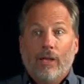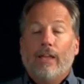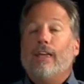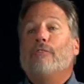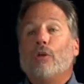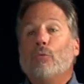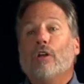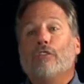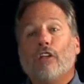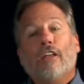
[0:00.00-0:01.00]
If they would
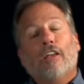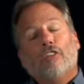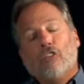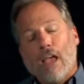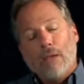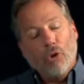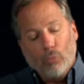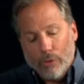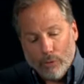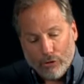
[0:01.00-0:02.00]
have said, Samuel,
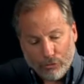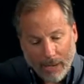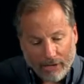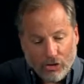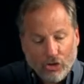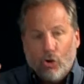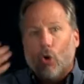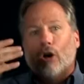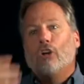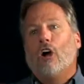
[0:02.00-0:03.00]
we respect
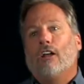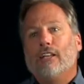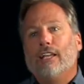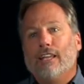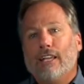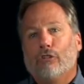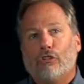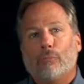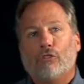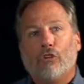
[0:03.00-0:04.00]
your godly
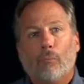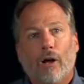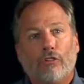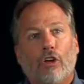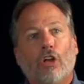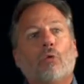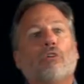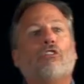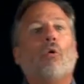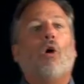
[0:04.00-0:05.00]
leadership so much. We're
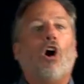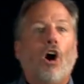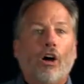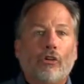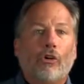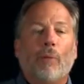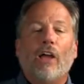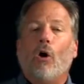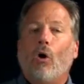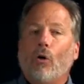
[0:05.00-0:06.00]
so honored
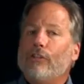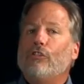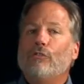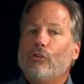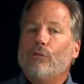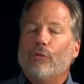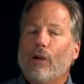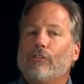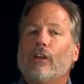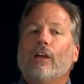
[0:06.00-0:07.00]
by all that you do for
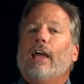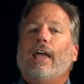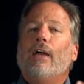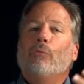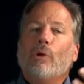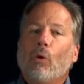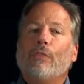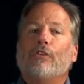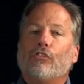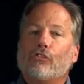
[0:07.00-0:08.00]
us, and we
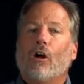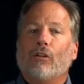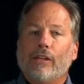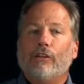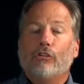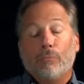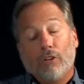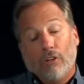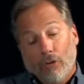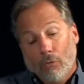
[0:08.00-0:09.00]
want this strong leadership to
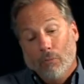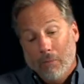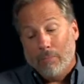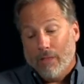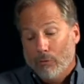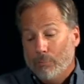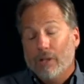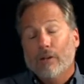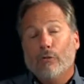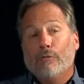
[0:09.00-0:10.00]
continue. Well, maybe that would
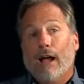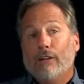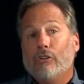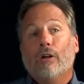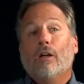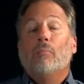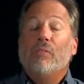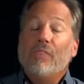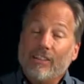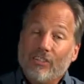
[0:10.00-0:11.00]
be another factor.
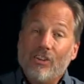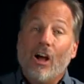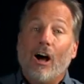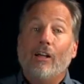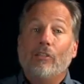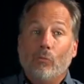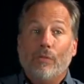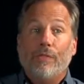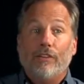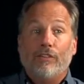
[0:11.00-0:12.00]
But that's not
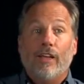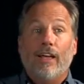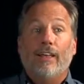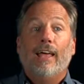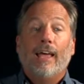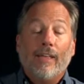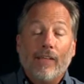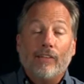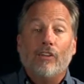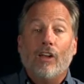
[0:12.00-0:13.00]
what they said, and
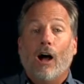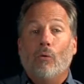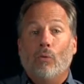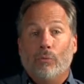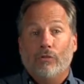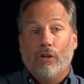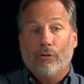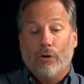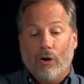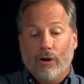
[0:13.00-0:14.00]
that's not what was on
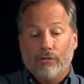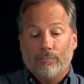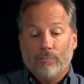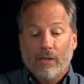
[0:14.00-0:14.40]
their heart.